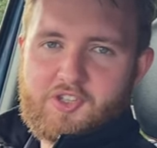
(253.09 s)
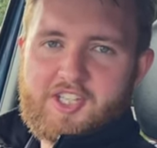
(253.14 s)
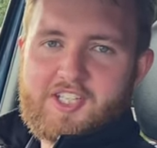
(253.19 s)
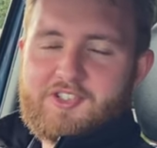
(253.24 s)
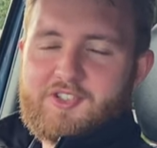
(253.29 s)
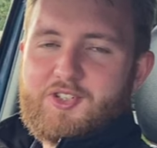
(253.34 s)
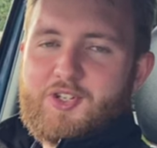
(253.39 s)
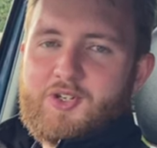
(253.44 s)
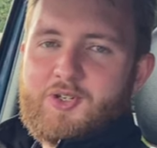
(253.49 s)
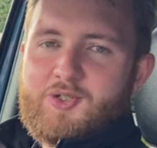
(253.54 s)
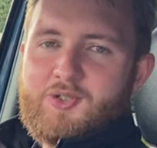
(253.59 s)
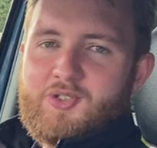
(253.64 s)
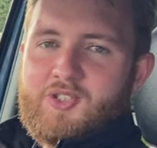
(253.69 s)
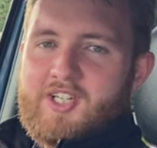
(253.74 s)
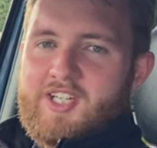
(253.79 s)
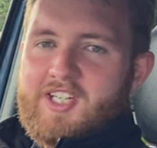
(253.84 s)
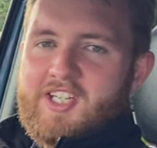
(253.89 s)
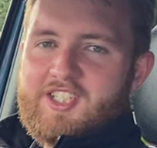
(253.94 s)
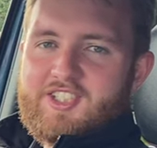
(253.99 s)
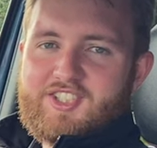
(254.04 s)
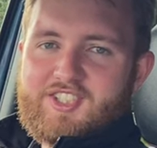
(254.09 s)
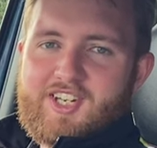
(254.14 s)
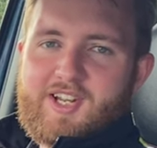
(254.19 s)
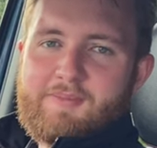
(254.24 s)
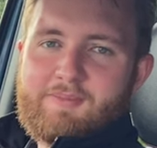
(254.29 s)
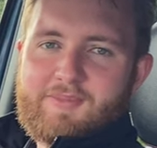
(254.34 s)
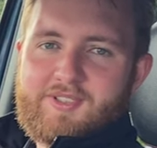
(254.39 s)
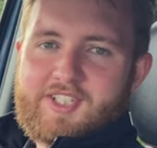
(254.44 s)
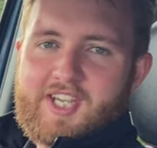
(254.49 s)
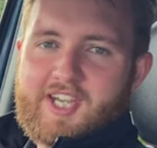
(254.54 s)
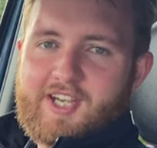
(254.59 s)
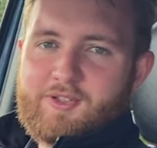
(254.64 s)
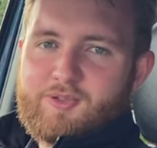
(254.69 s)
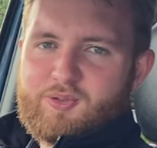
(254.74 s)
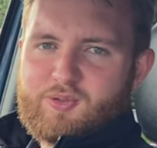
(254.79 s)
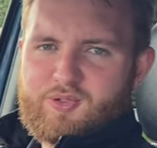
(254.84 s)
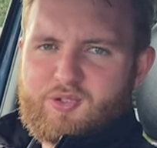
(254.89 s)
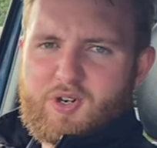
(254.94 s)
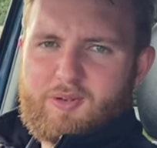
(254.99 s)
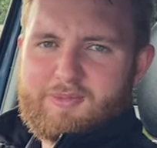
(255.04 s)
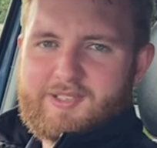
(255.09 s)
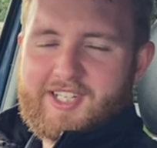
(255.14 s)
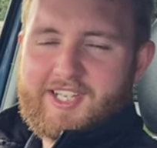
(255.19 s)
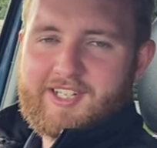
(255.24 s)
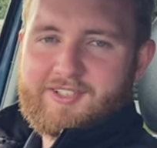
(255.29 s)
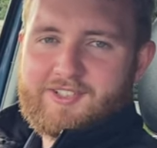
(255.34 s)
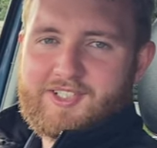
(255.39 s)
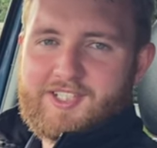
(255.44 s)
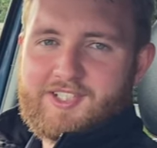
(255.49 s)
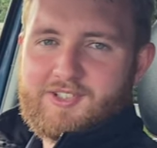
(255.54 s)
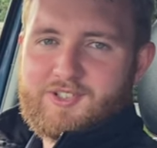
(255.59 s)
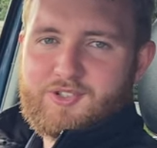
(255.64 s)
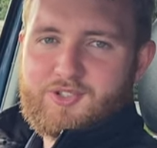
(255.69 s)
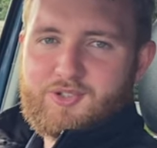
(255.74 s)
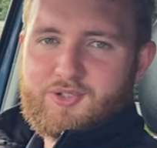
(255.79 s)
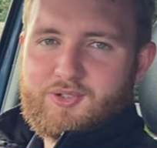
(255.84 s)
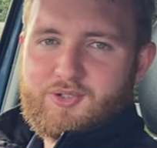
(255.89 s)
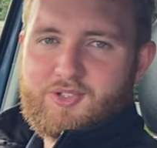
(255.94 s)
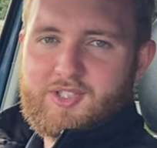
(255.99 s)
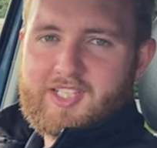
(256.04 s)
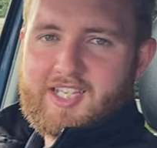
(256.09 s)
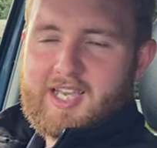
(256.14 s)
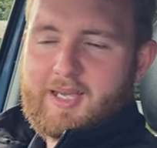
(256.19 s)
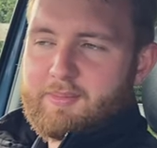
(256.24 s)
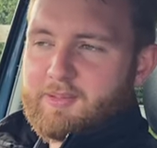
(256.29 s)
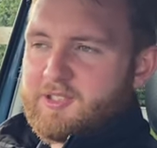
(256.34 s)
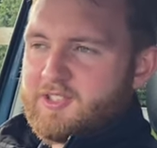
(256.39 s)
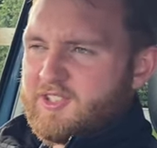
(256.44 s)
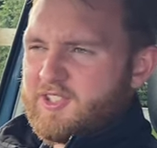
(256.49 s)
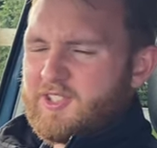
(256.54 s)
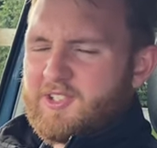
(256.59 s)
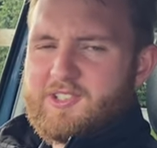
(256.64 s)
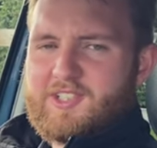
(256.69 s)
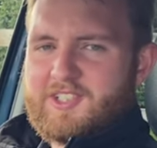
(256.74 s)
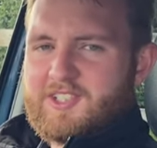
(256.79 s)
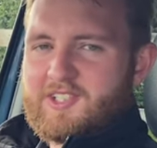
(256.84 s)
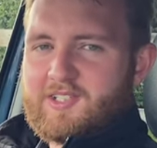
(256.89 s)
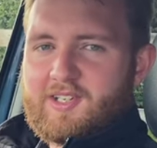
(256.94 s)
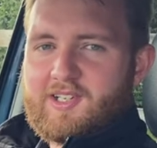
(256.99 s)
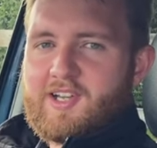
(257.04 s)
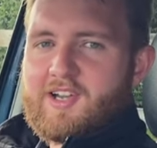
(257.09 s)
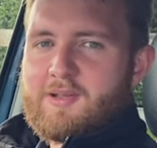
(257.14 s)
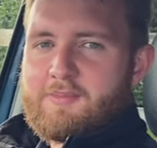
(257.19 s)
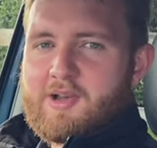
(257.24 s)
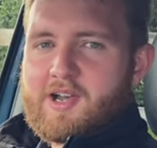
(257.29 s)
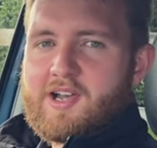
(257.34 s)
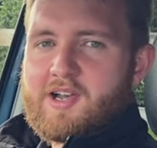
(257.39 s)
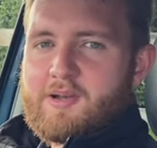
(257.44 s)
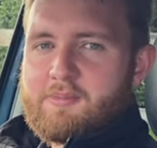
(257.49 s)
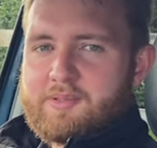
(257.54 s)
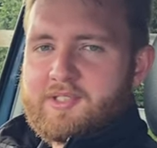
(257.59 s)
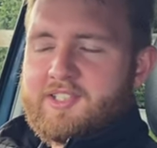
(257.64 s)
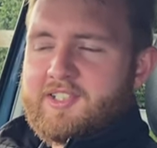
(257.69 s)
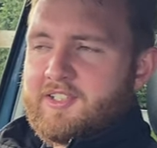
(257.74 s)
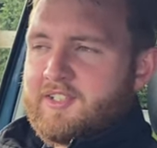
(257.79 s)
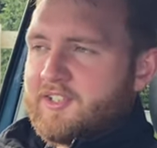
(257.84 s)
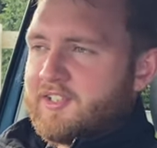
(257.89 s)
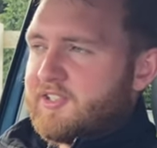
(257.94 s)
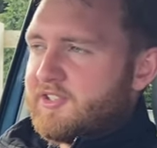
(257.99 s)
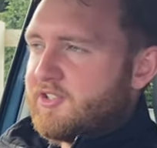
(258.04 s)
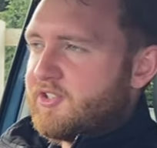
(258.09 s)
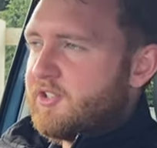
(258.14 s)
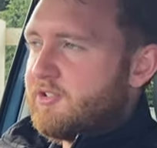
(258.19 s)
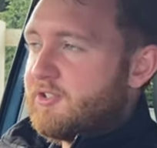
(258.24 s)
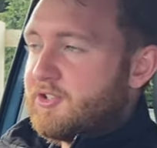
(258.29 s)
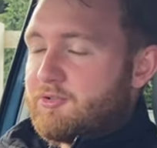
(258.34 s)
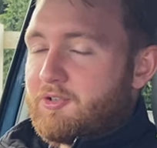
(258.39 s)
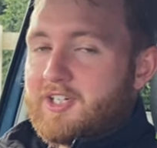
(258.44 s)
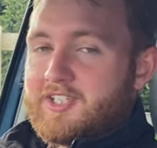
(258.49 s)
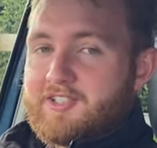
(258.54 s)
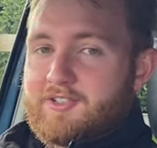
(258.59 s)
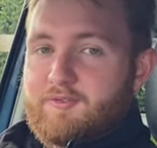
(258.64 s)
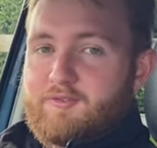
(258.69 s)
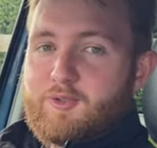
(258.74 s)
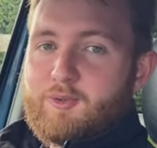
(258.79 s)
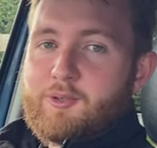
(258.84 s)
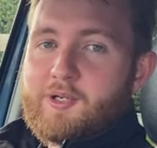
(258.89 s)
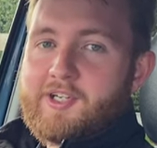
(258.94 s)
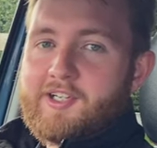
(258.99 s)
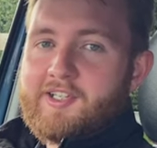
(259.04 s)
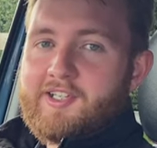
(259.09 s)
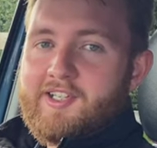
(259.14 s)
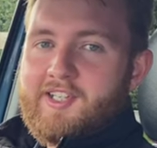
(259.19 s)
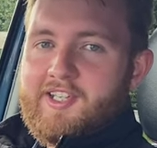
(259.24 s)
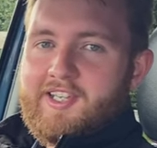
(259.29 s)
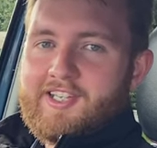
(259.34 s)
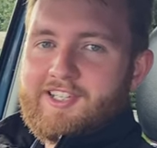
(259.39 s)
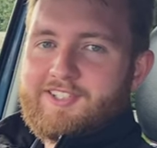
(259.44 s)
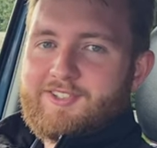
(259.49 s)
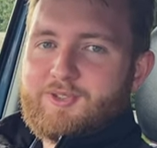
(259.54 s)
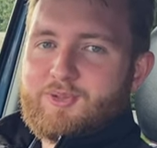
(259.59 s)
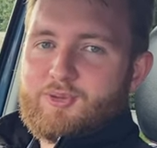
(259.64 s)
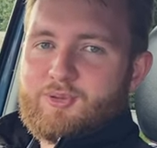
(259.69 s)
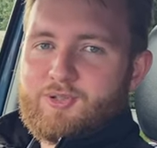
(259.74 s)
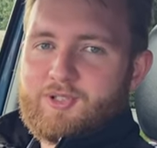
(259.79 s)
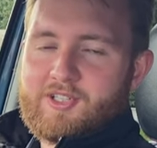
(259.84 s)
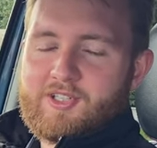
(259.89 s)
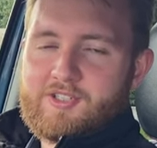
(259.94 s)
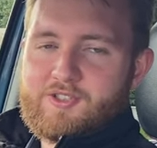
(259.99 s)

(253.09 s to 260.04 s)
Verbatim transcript: There's no slump down or drop down into the cabin. You don't need to climb up either. So it's great if you are a taller